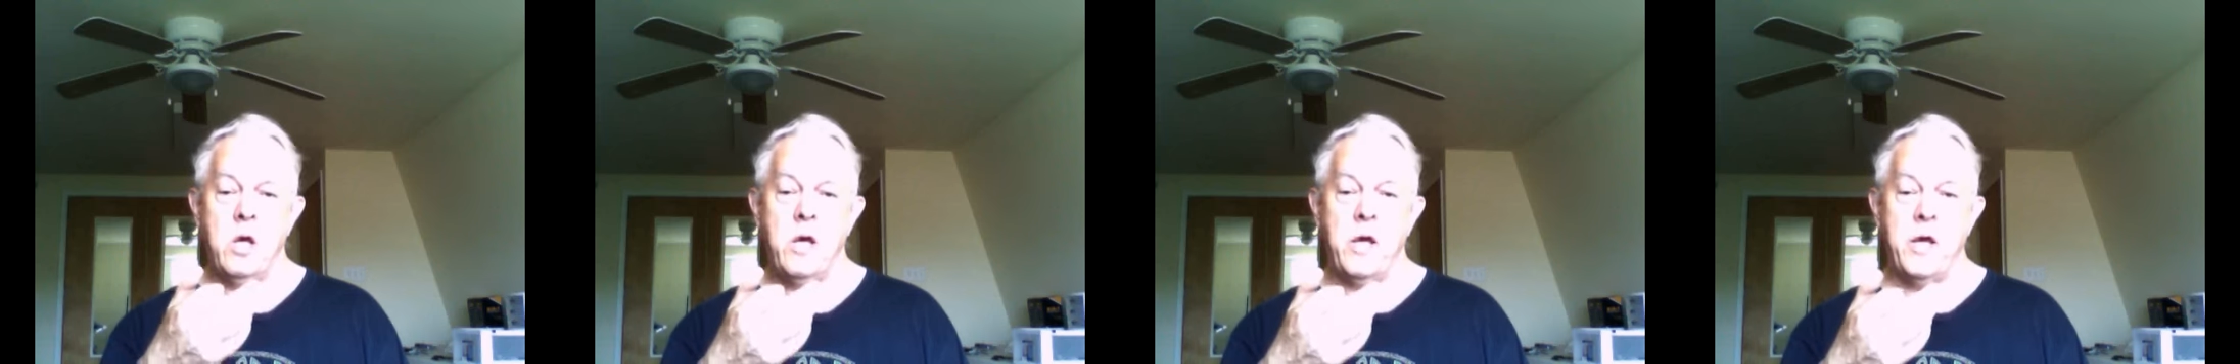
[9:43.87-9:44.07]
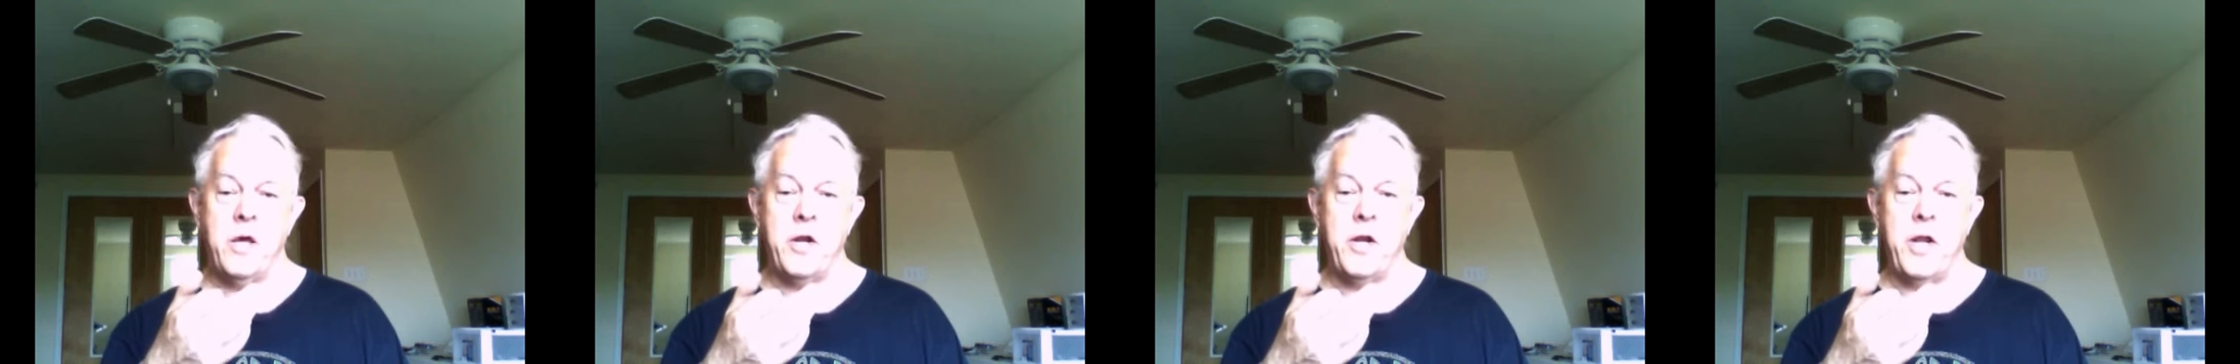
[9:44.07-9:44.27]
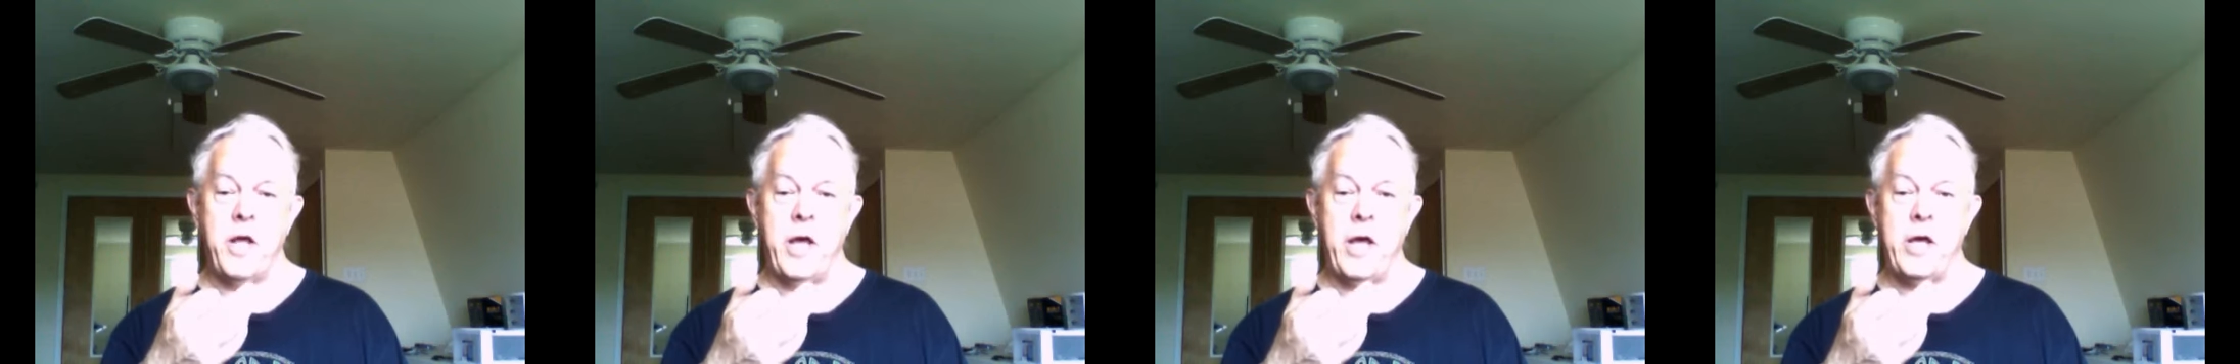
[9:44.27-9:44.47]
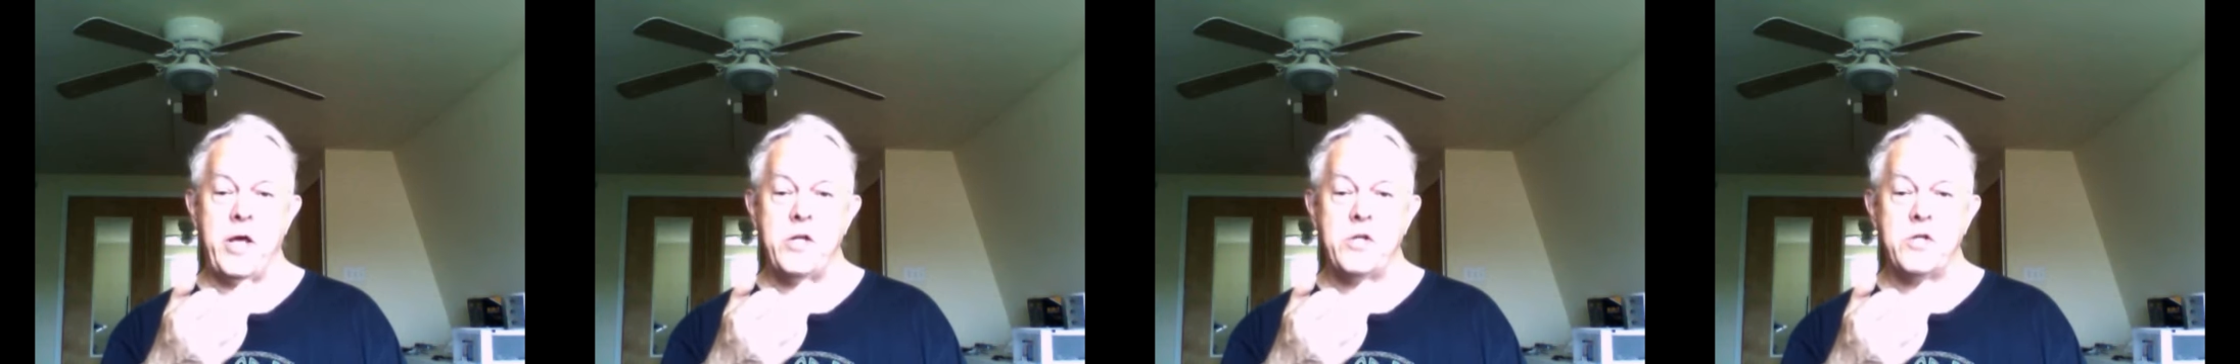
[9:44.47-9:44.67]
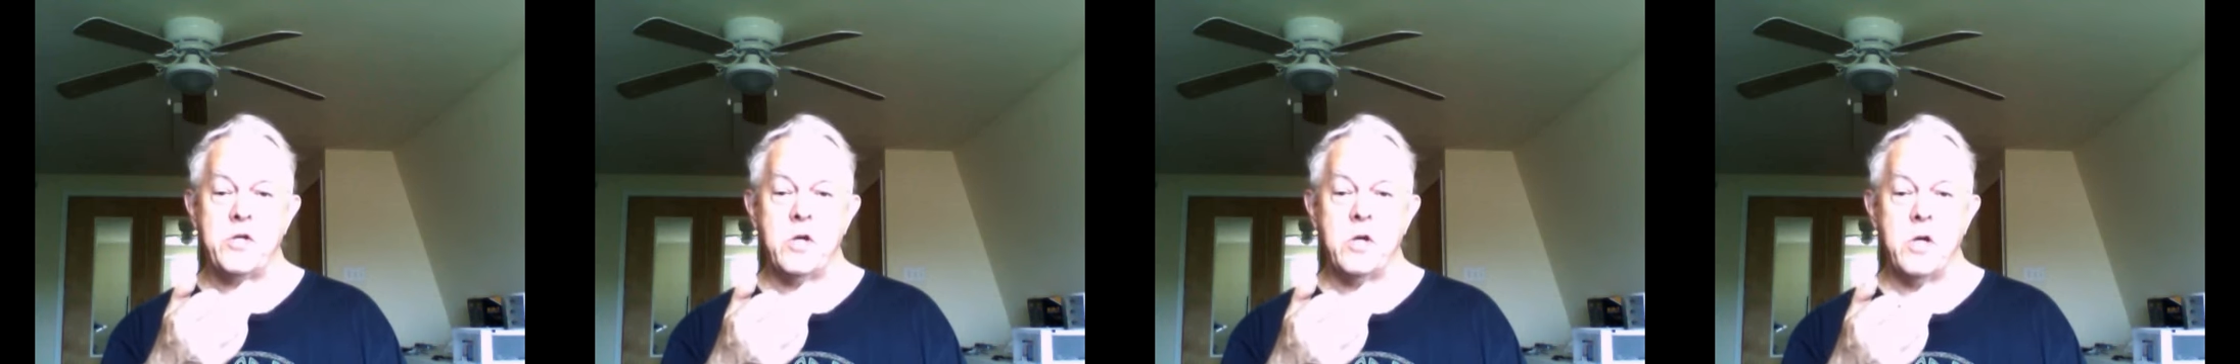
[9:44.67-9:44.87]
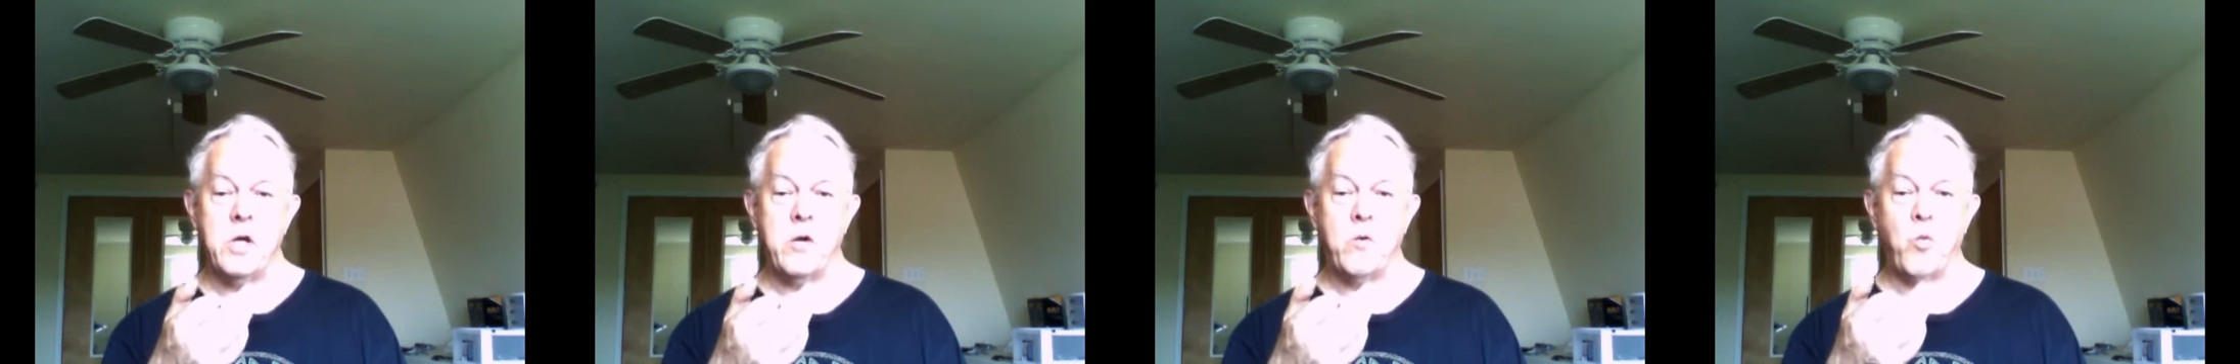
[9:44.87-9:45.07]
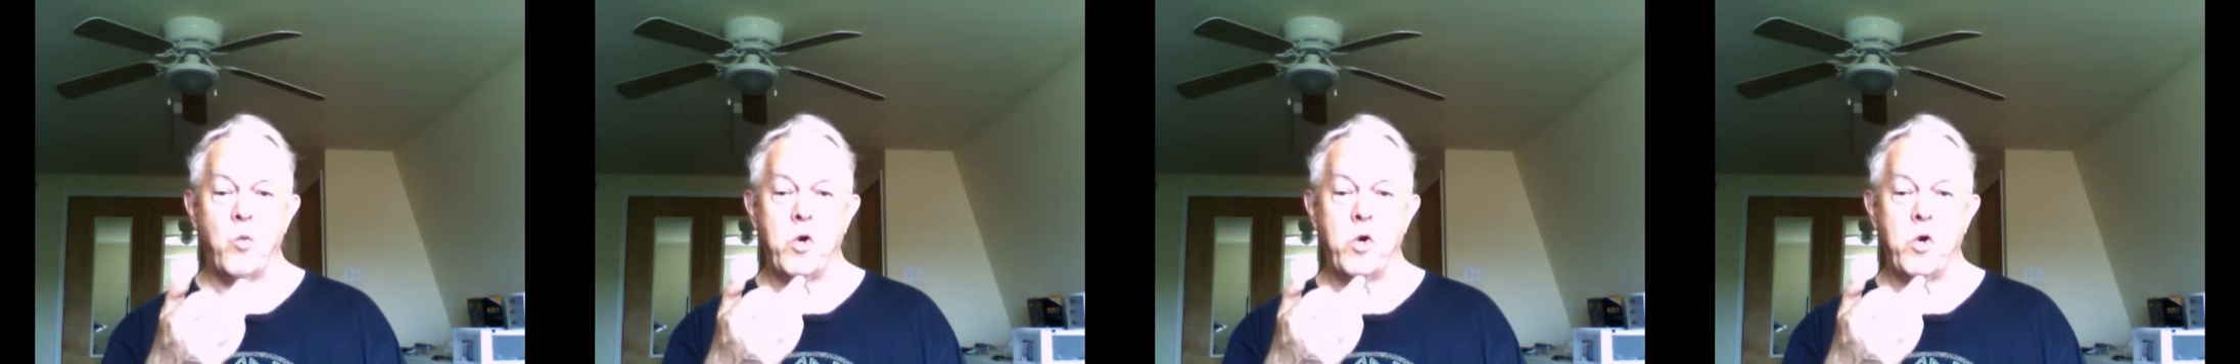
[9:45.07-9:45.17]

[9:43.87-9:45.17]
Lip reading: in an age in